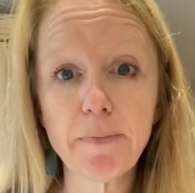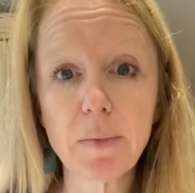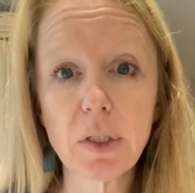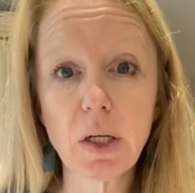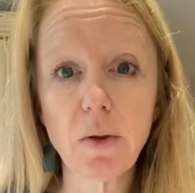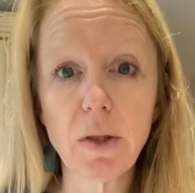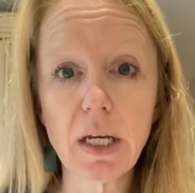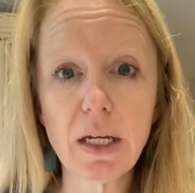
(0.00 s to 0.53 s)

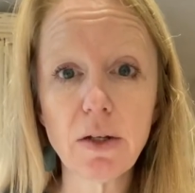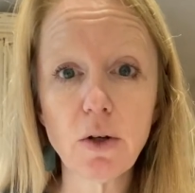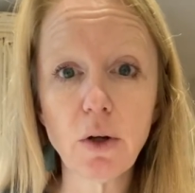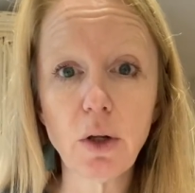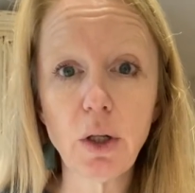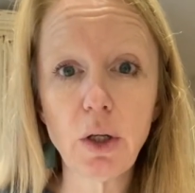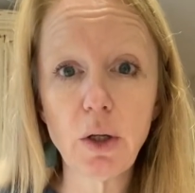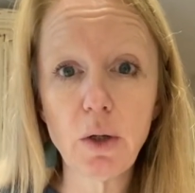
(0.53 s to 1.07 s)
So these are
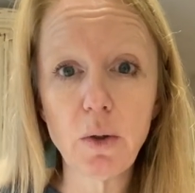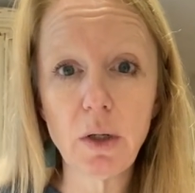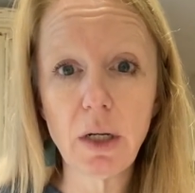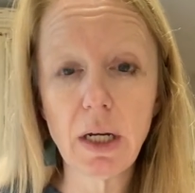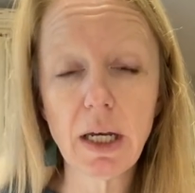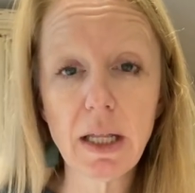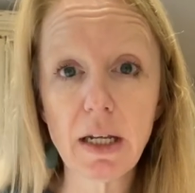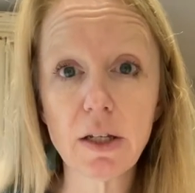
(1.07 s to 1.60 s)
glued
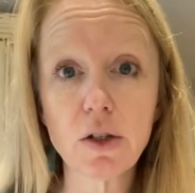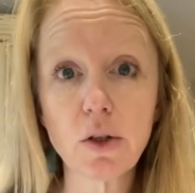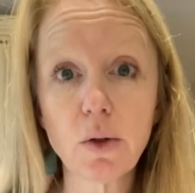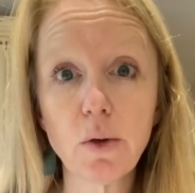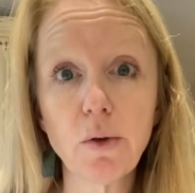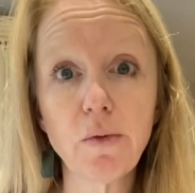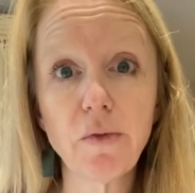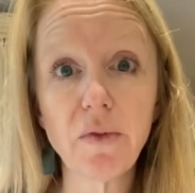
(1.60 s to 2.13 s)
and then it's
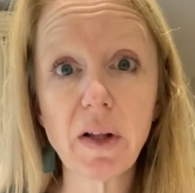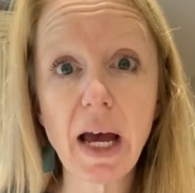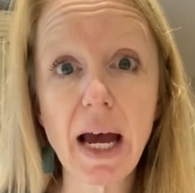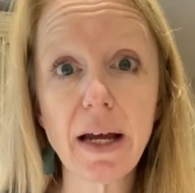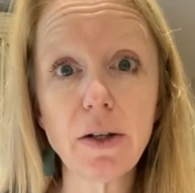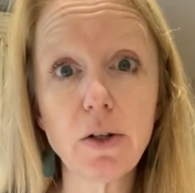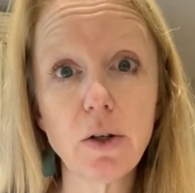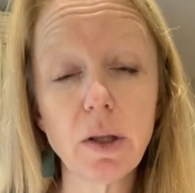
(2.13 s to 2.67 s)
glued
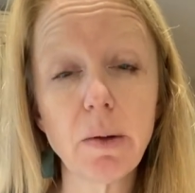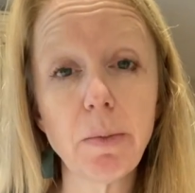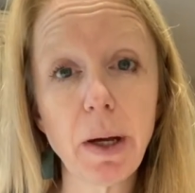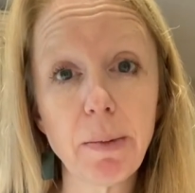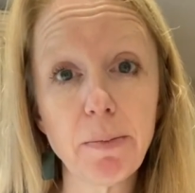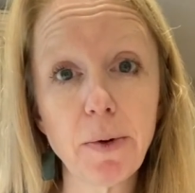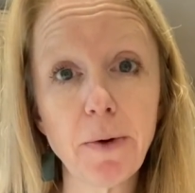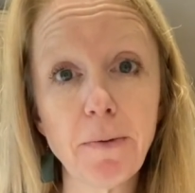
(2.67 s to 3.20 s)
flat to the
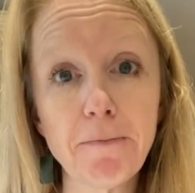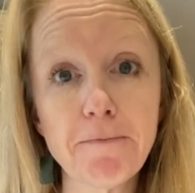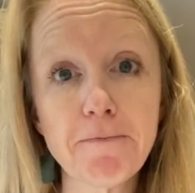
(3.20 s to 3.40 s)
paper.